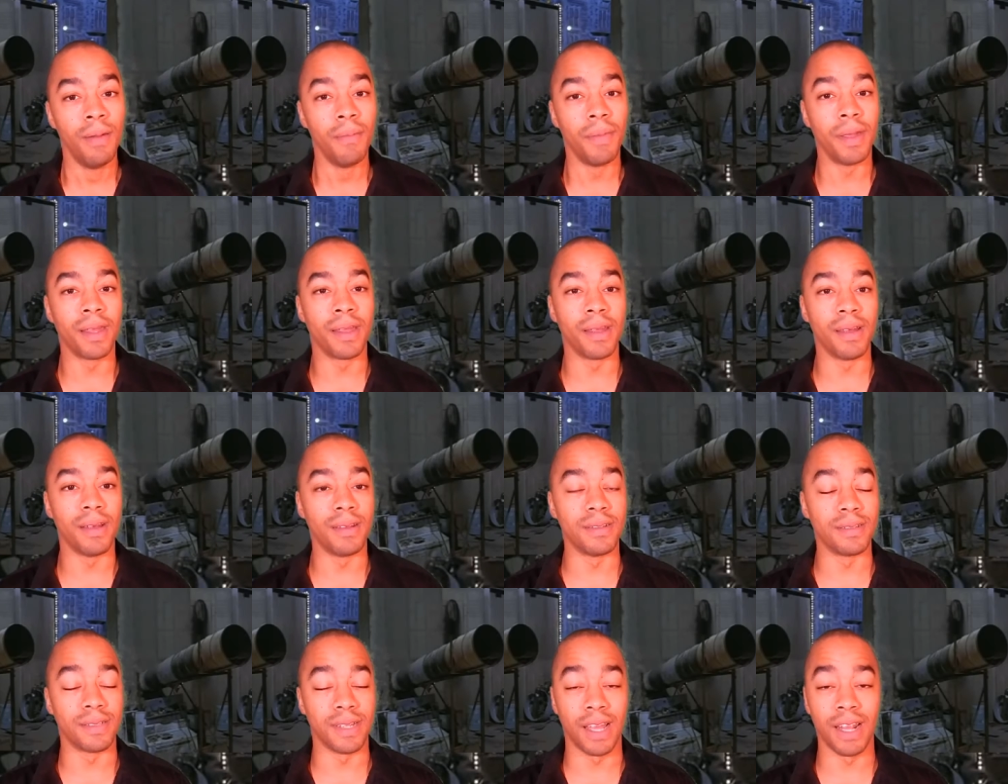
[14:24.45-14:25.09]

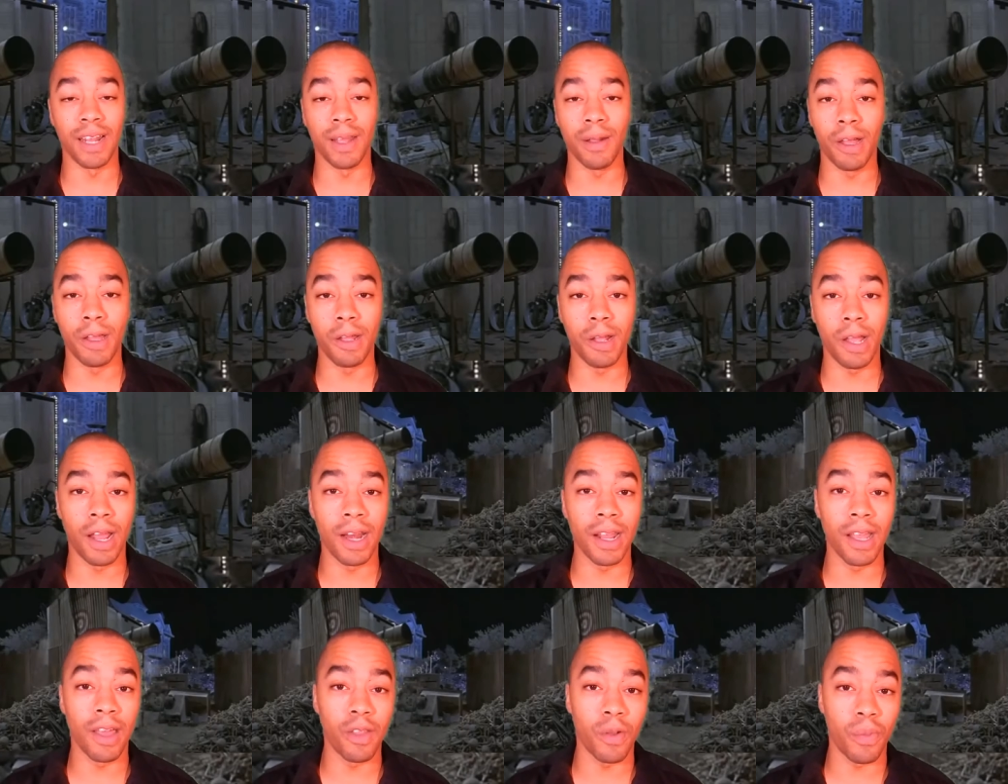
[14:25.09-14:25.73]
because any
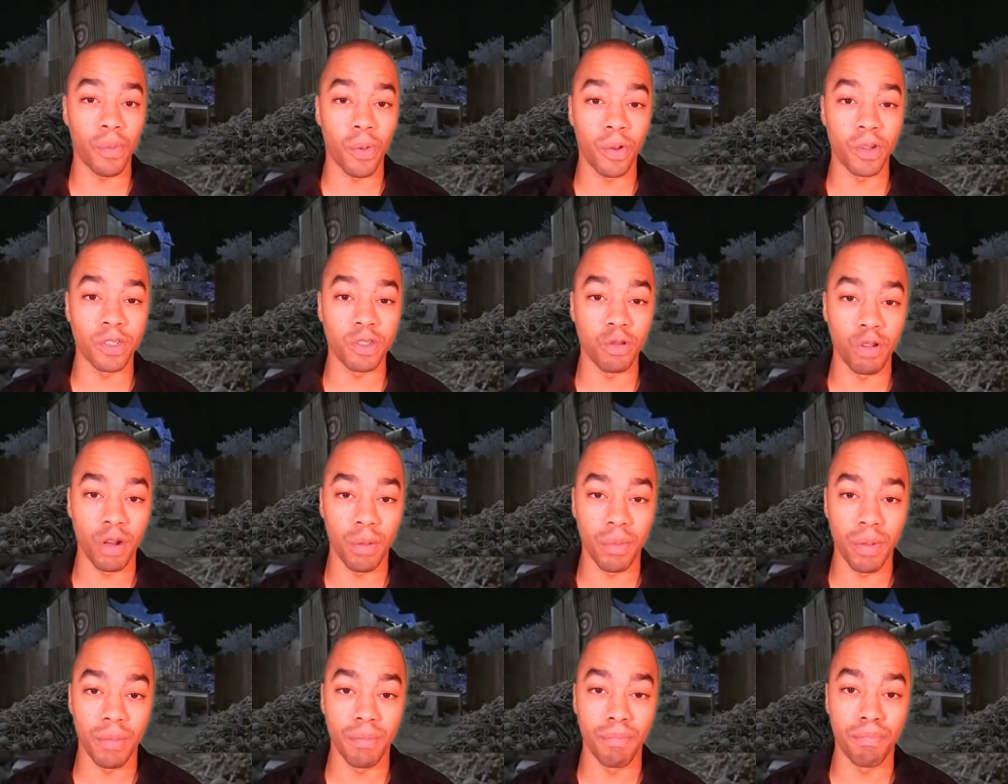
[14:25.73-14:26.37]
any other person
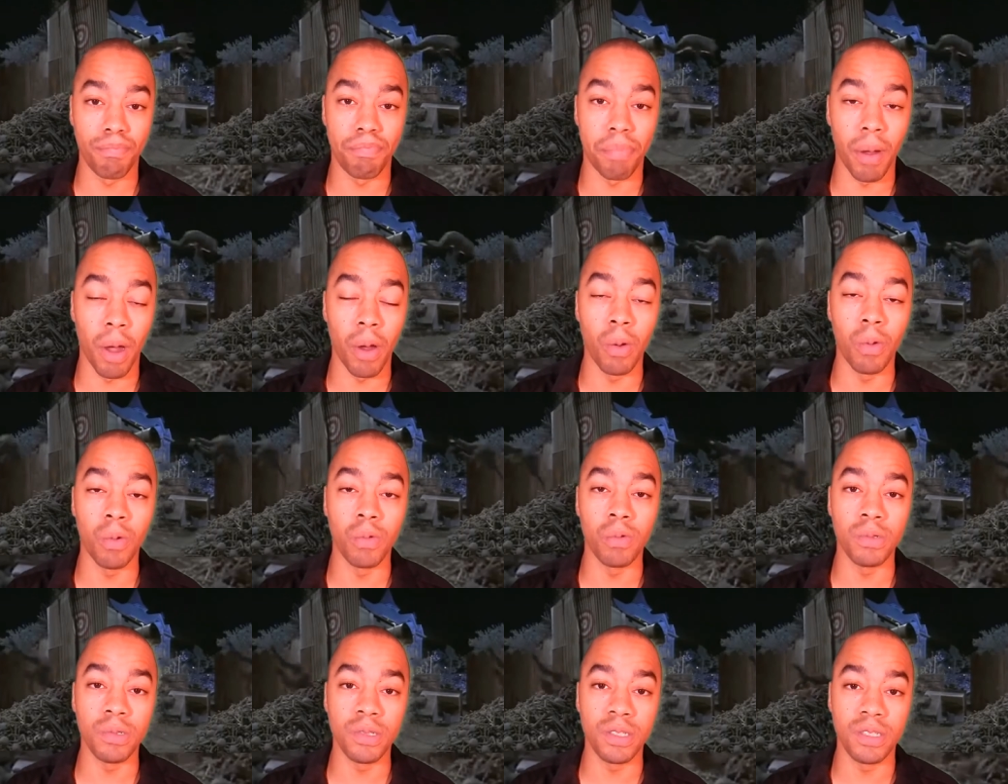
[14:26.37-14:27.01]
would have been
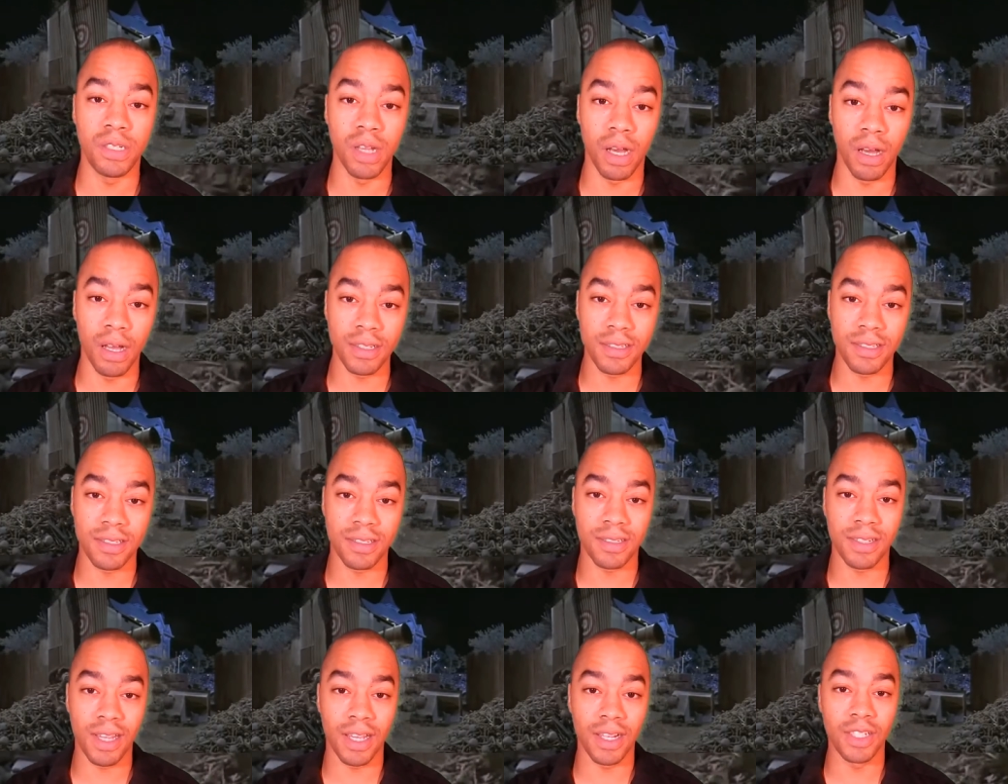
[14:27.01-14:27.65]
bone,
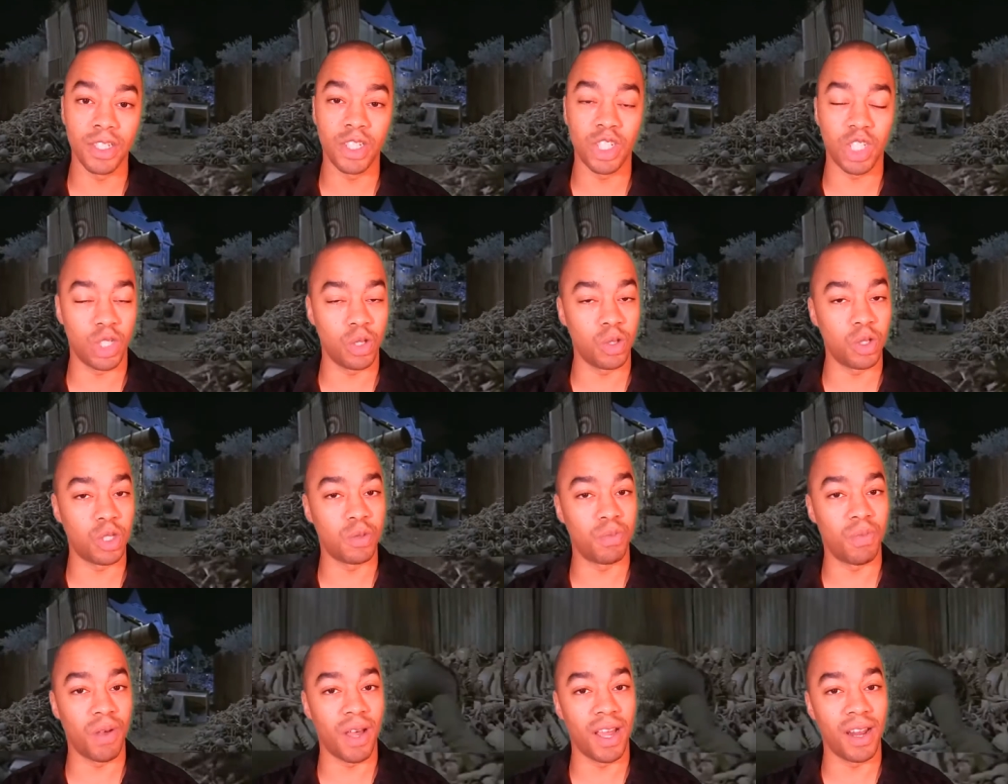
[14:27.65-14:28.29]
dust, and
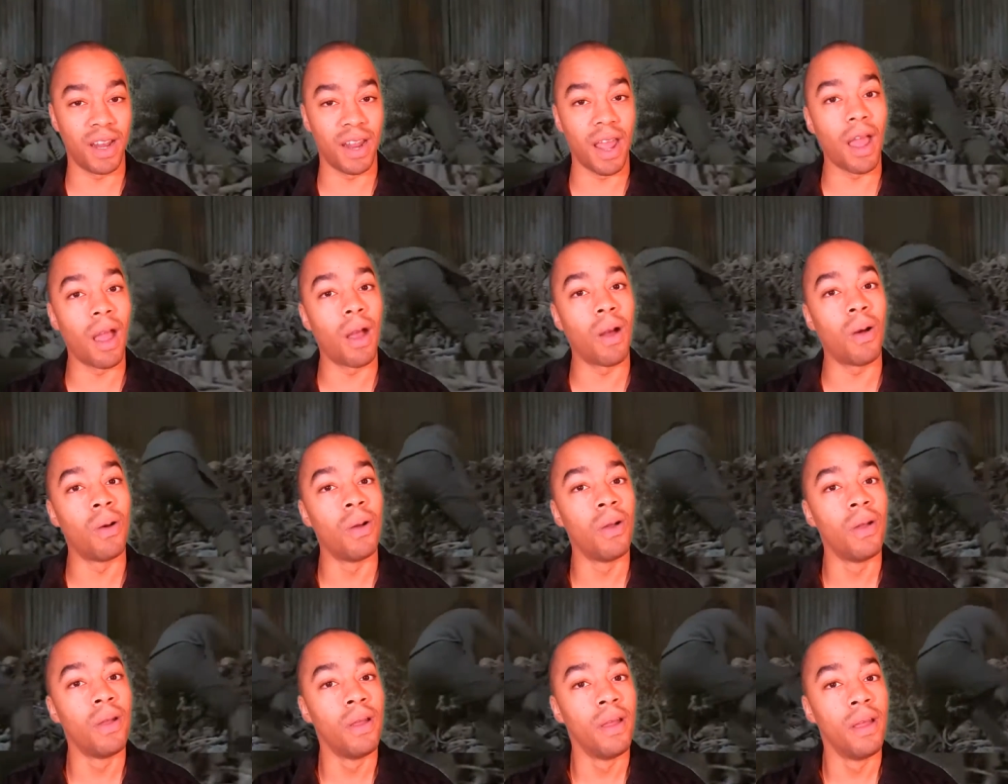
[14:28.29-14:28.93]
juice by
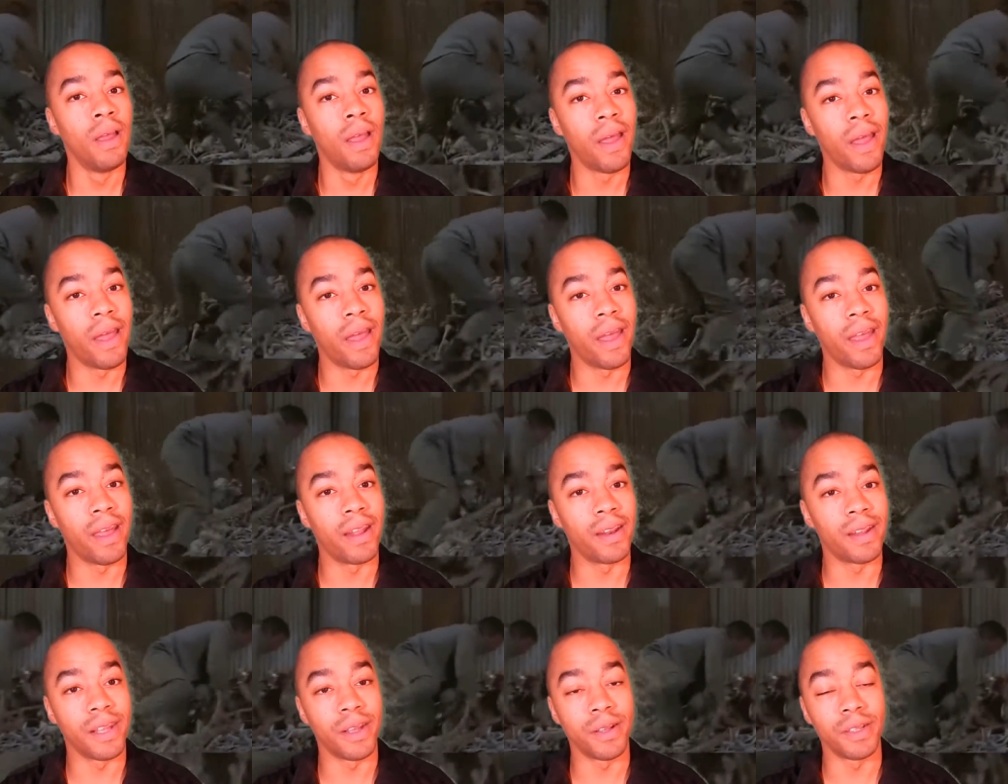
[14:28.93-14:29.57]
now
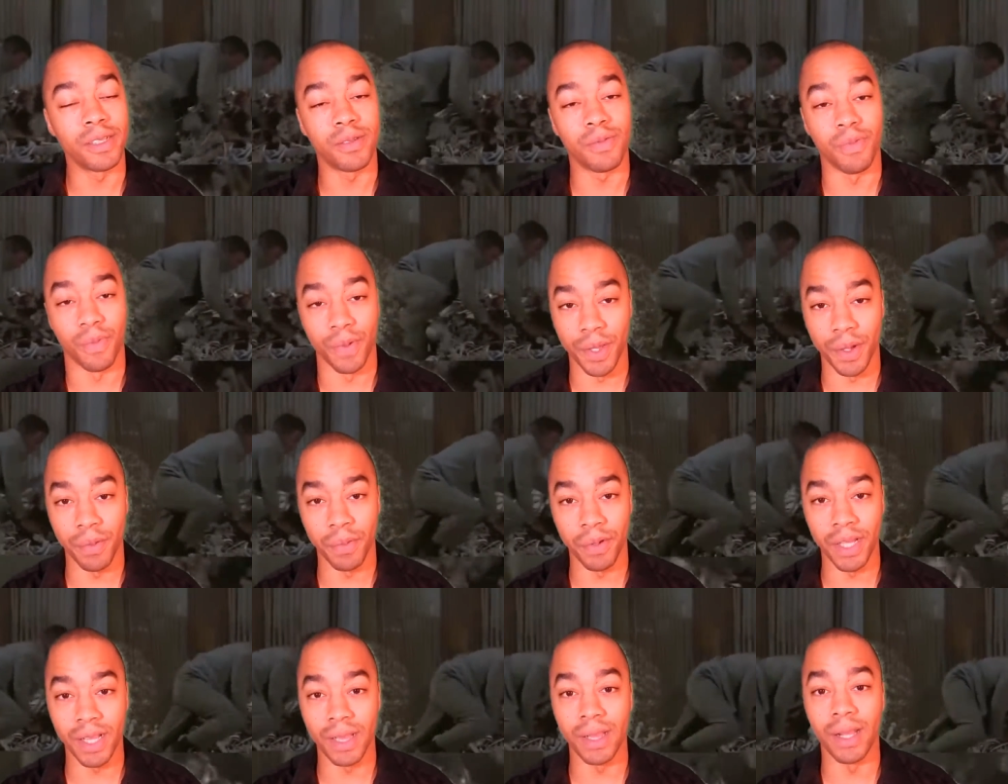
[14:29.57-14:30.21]
and he's
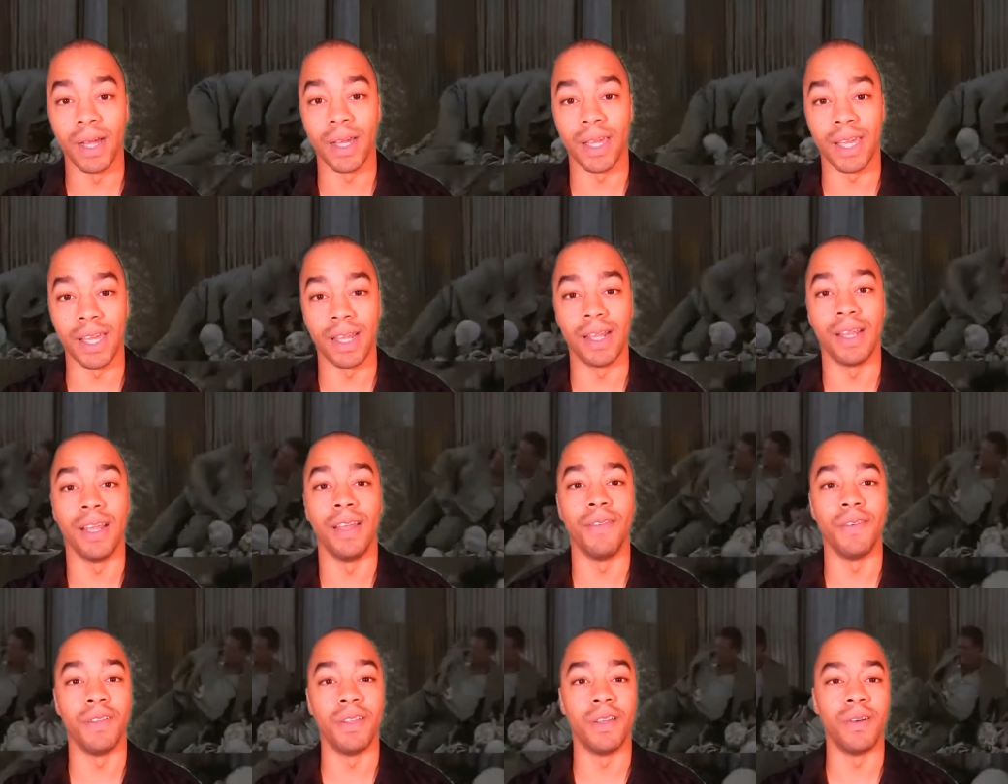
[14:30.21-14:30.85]
really, really lucky,
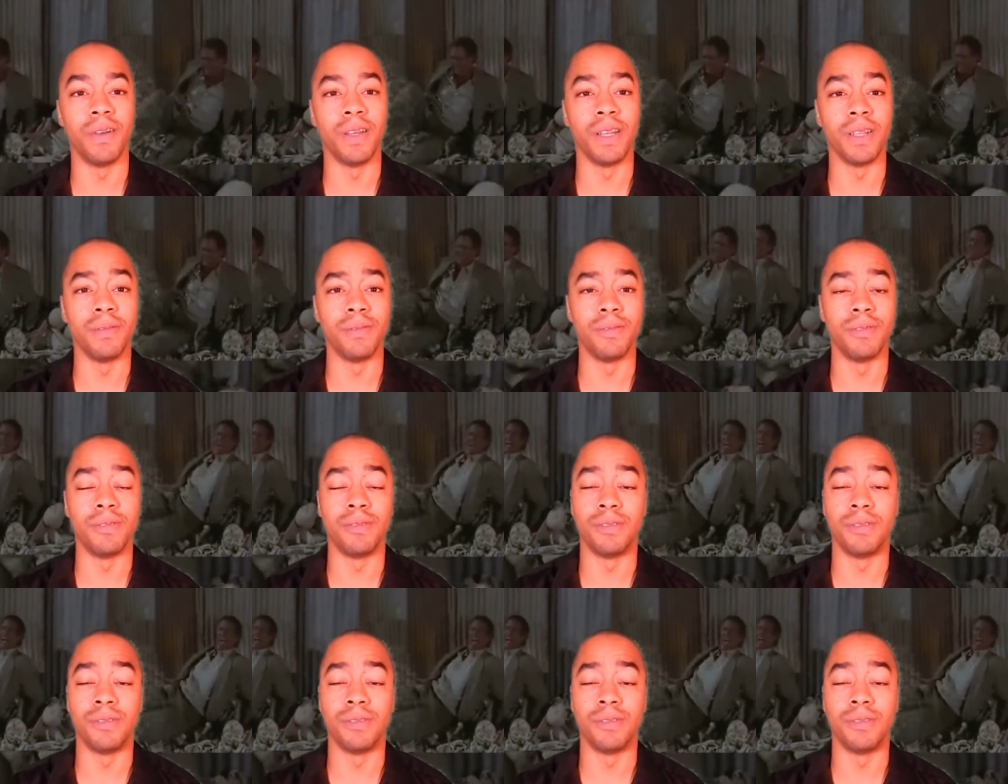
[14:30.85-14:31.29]
even though he